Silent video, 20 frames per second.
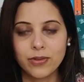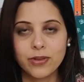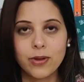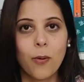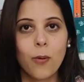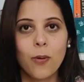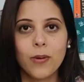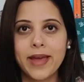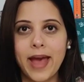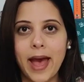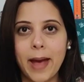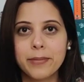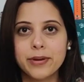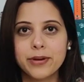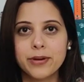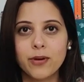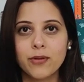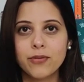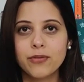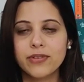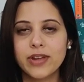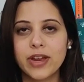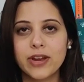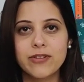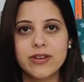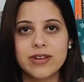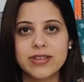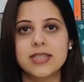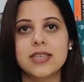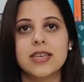the old habit of
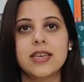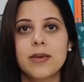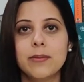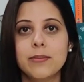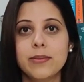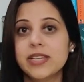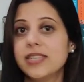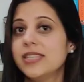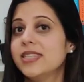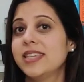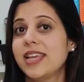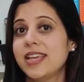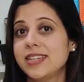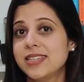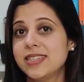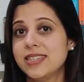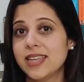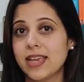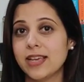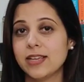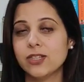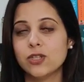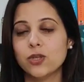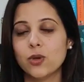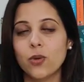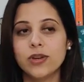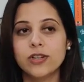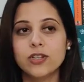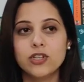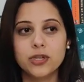addressing him as Sensei.
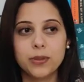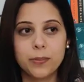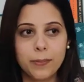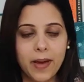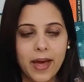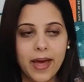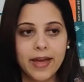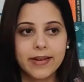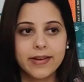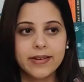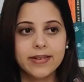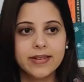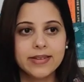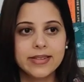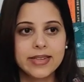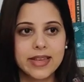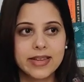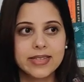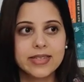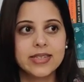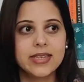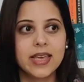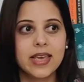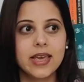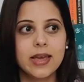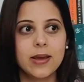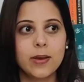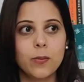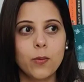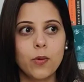So in Japan,
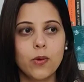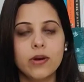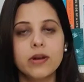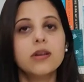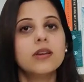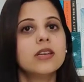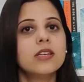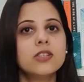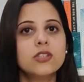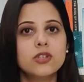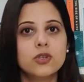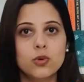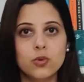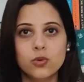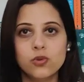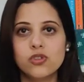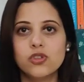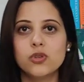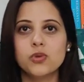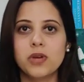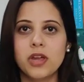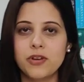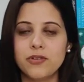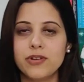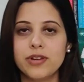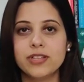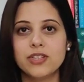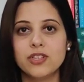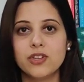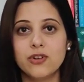Sensei word is used to
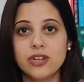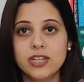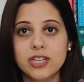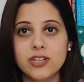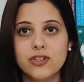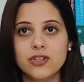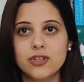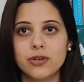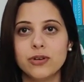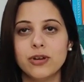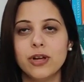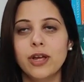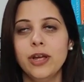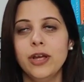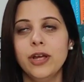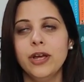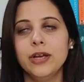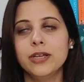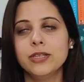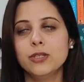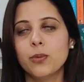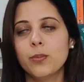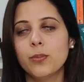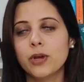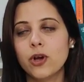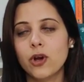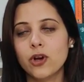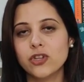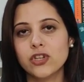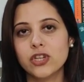address your teacher. So
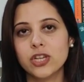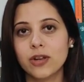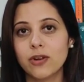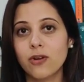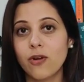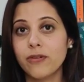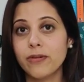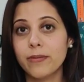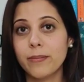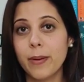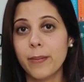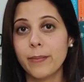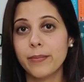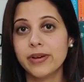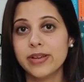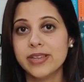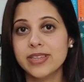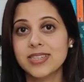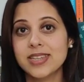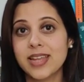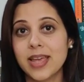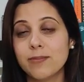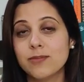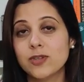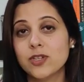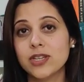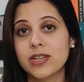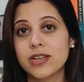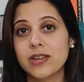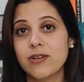because she cannot remember his name,
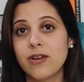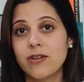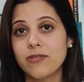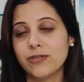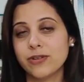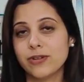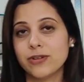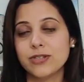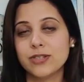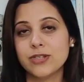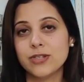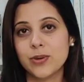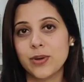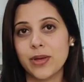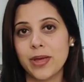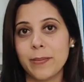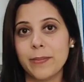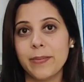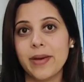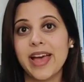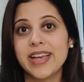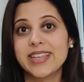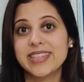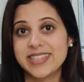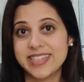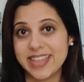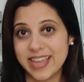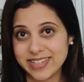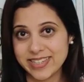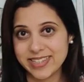she refers to him as
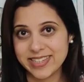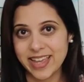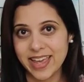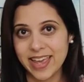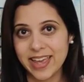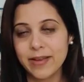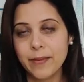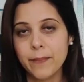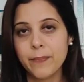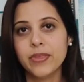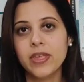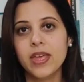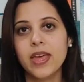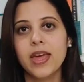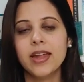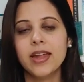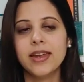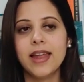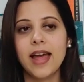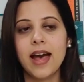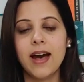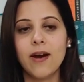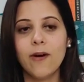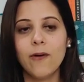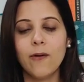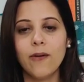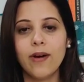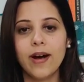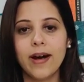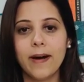Sensei.
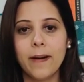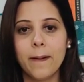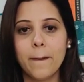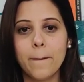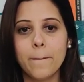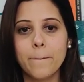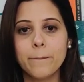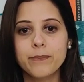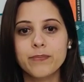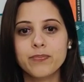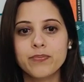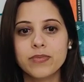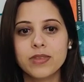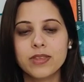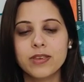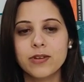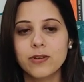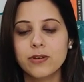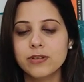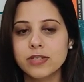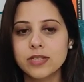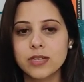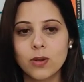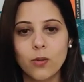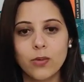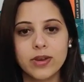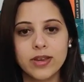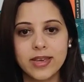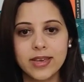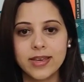Now,
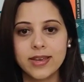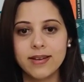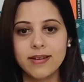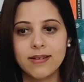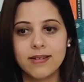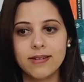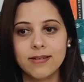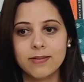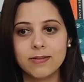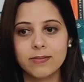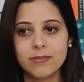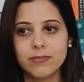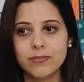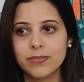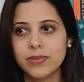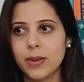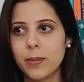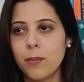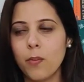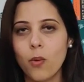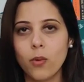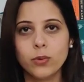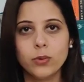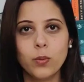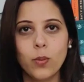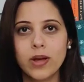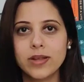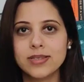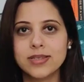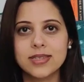they
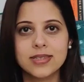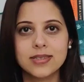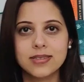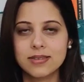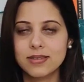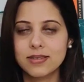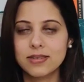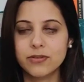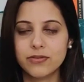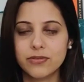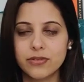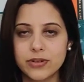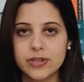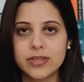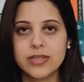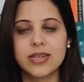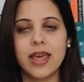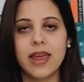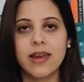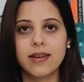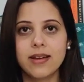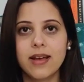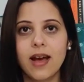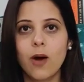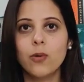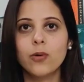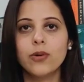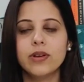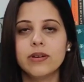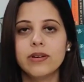both, once the first
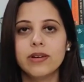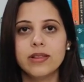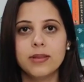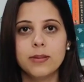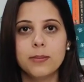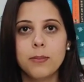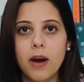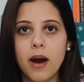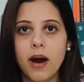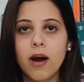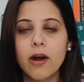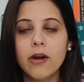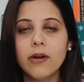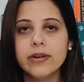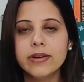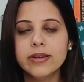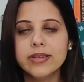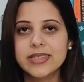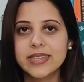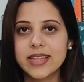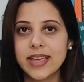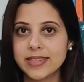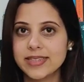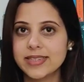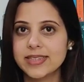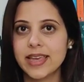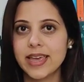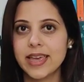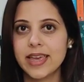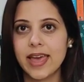encounter in the bar,
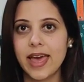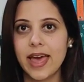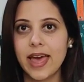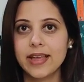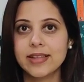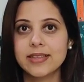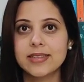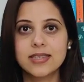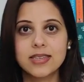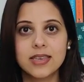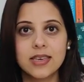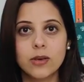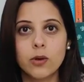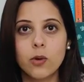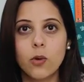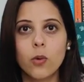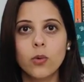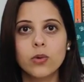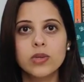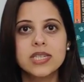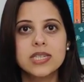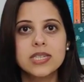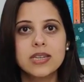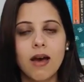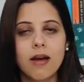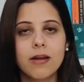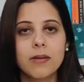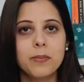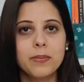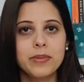Sensei and Tsukiko
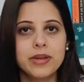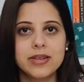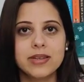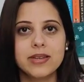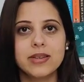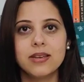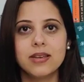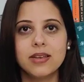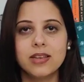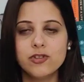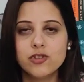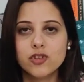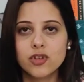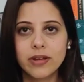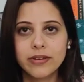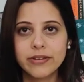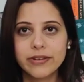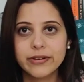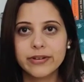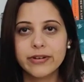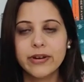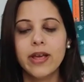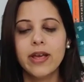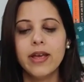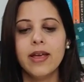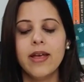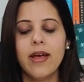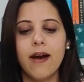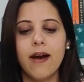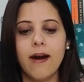start meeting each other
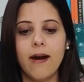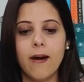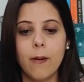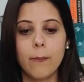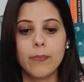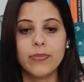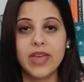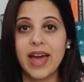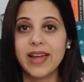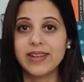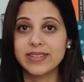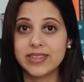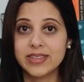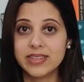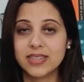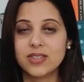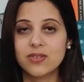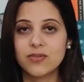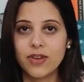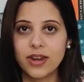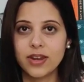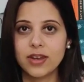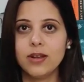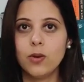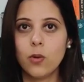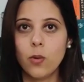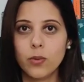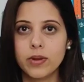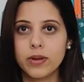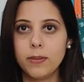at this very
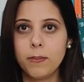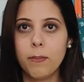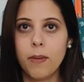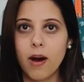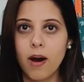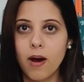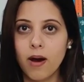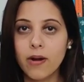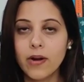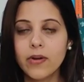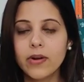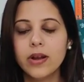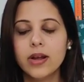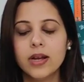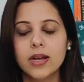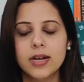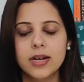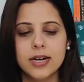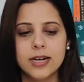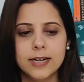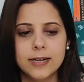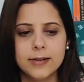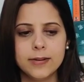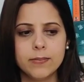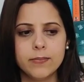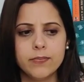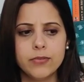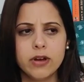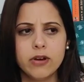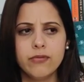local bar.
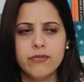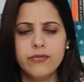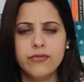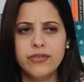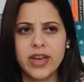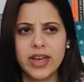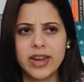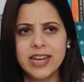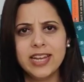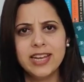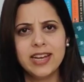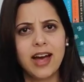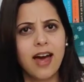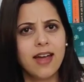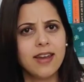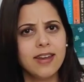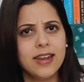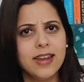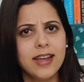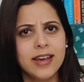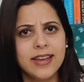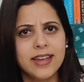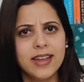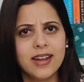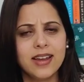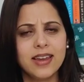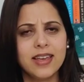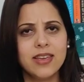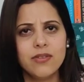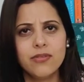A very
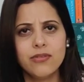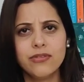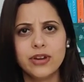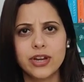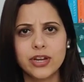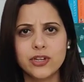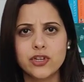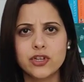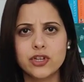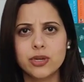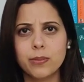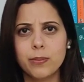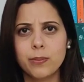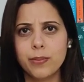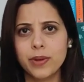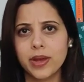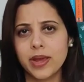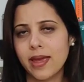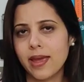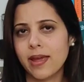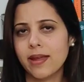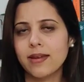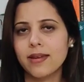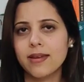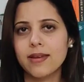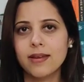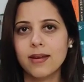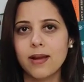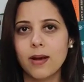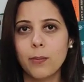unlikely friendship
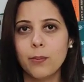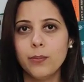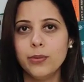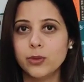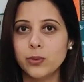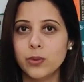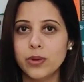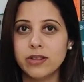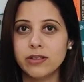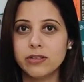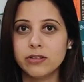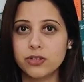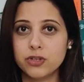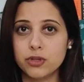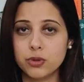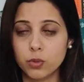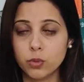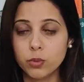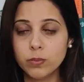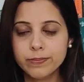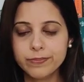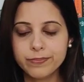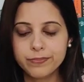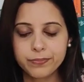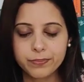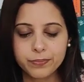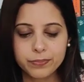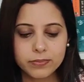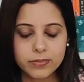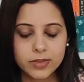begin between the two.
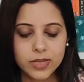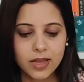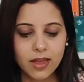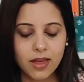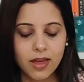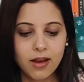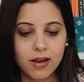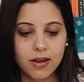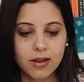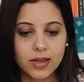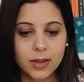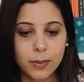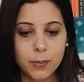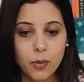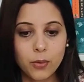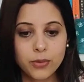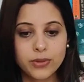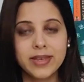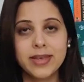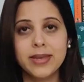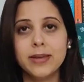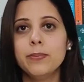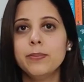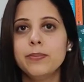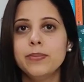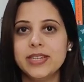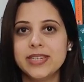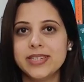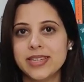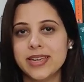They both
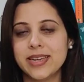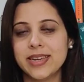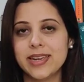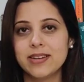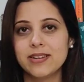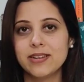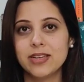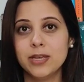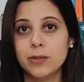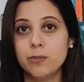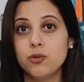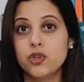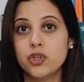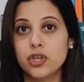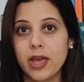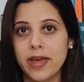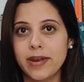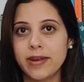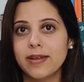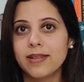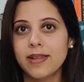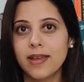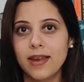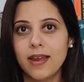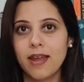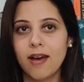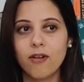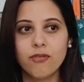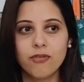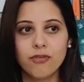keep meeting and keep sharing
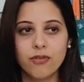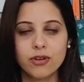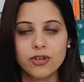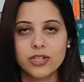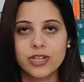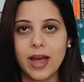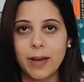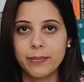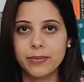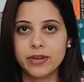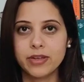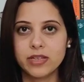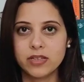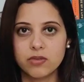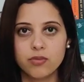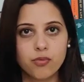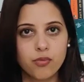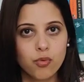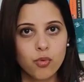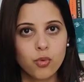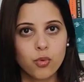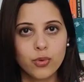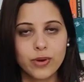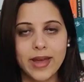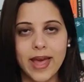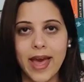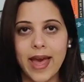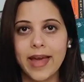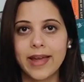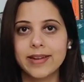their love for Japanese
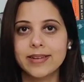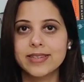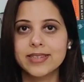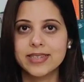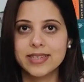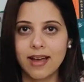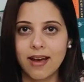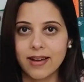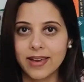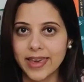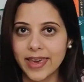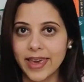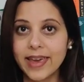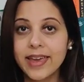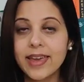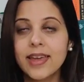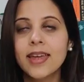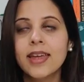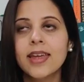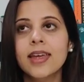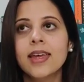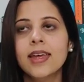food and sake.